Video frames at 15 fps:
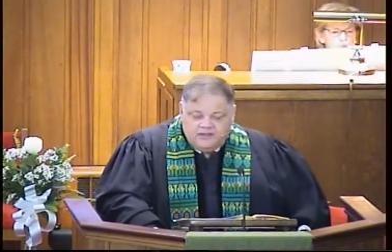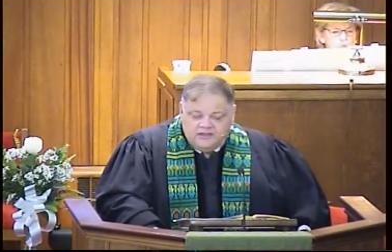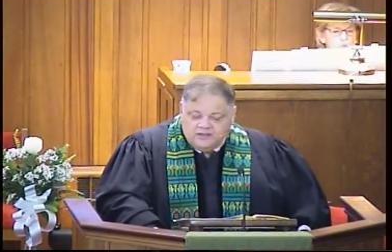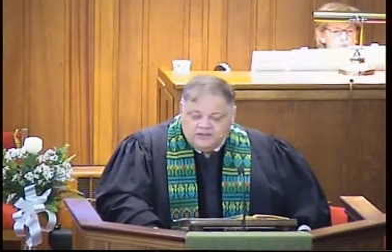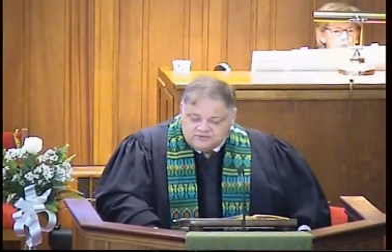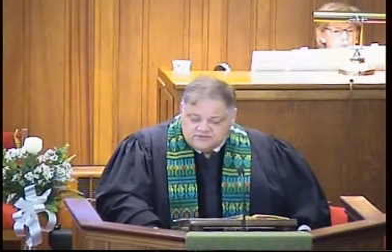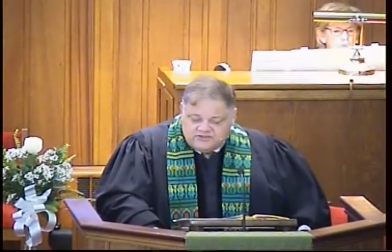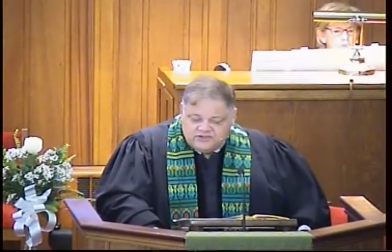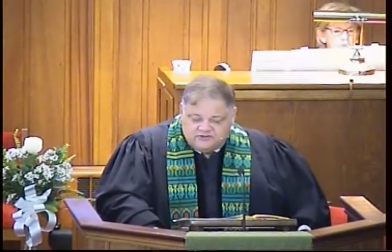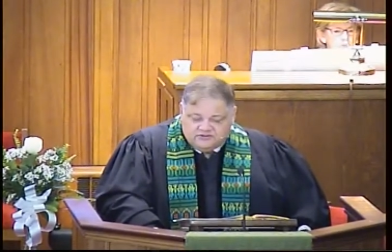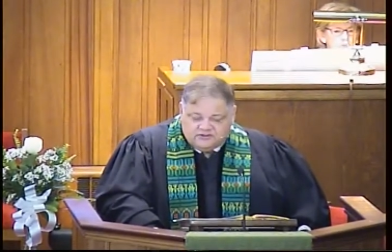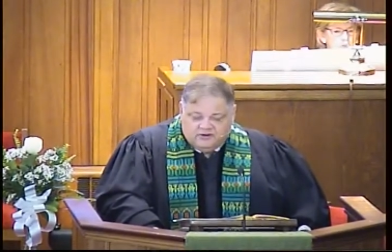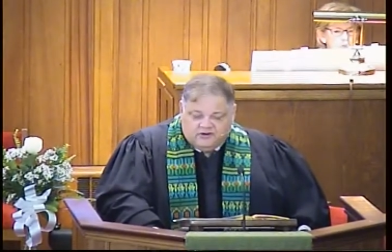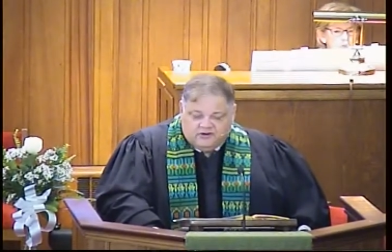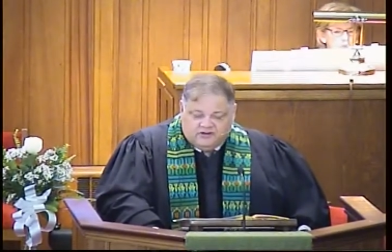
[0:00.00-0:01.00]
It was now
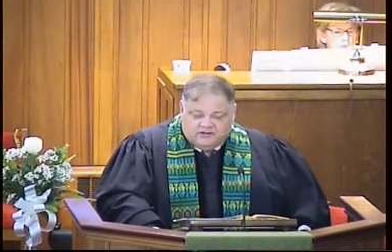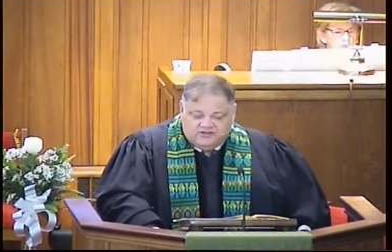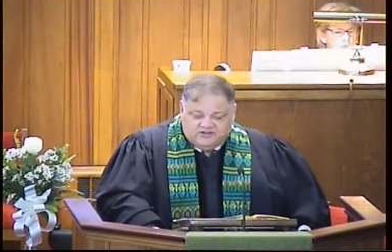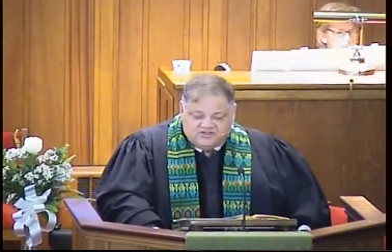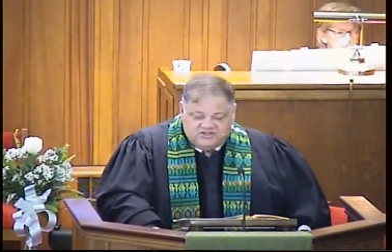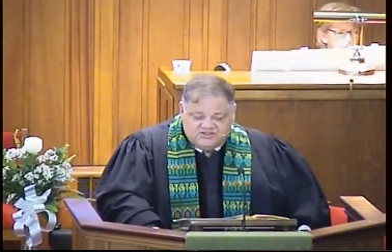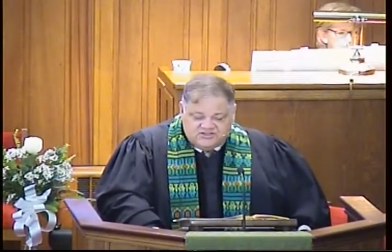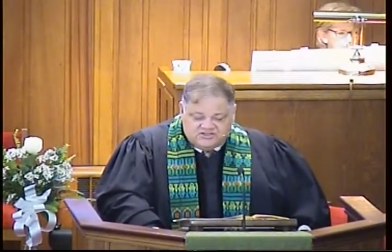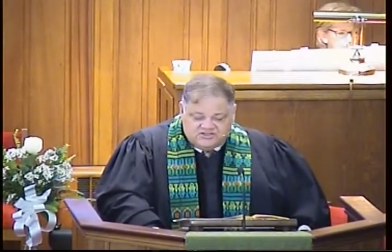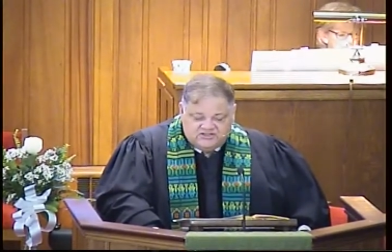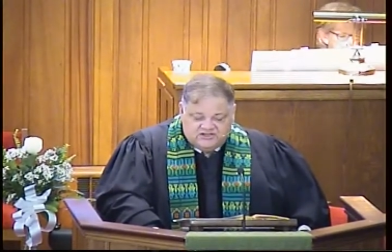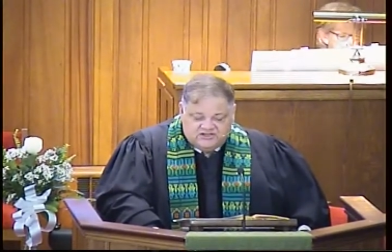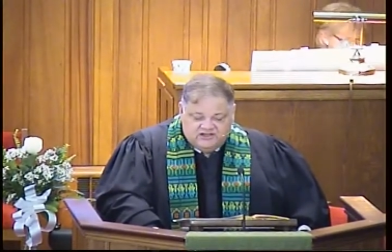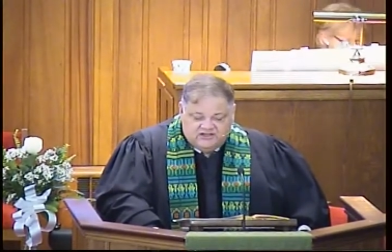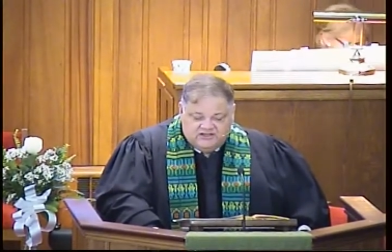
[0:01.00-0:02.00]
dark, and Jesus had
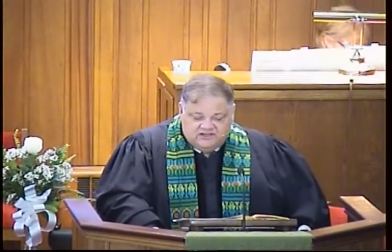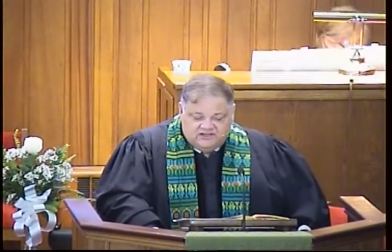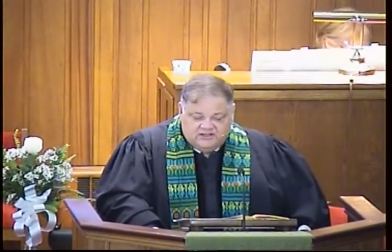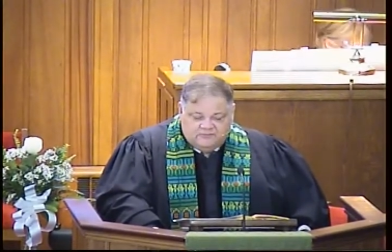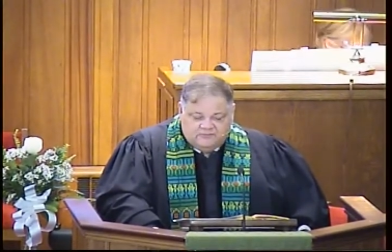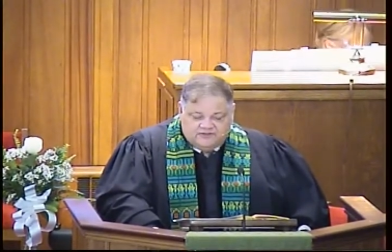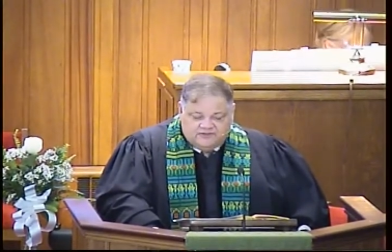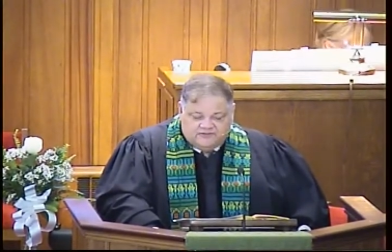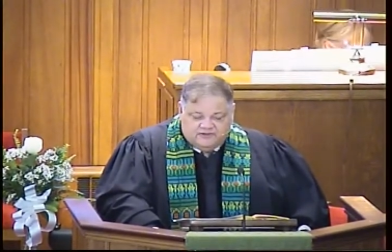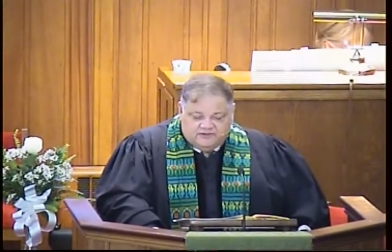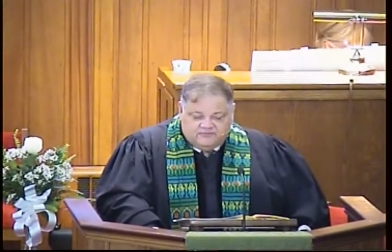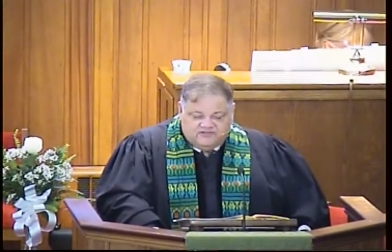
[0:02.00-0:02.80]
not yet come to them.